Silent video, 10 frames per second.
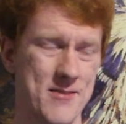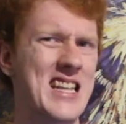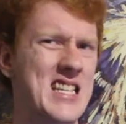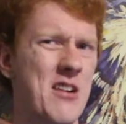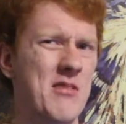
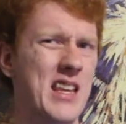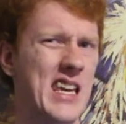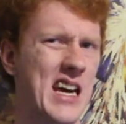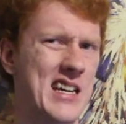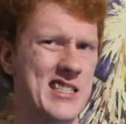It's not really
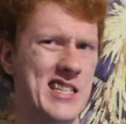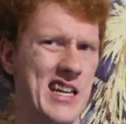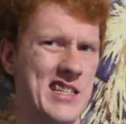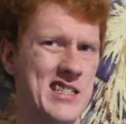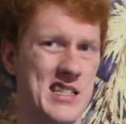
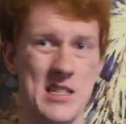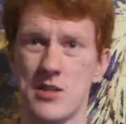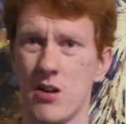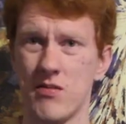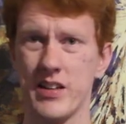content, it's
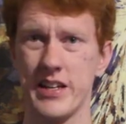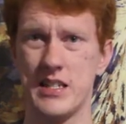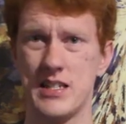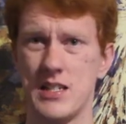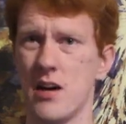not really
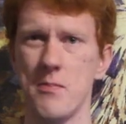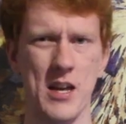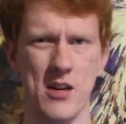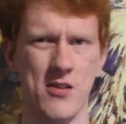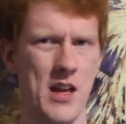dumb
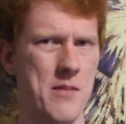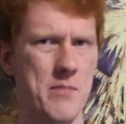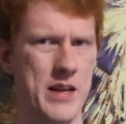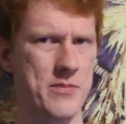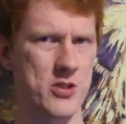internet
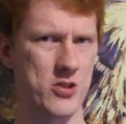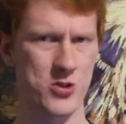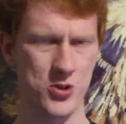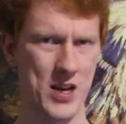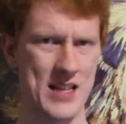memes or
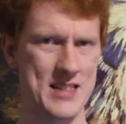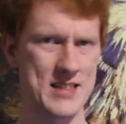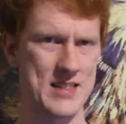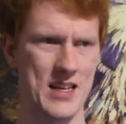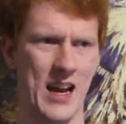trends,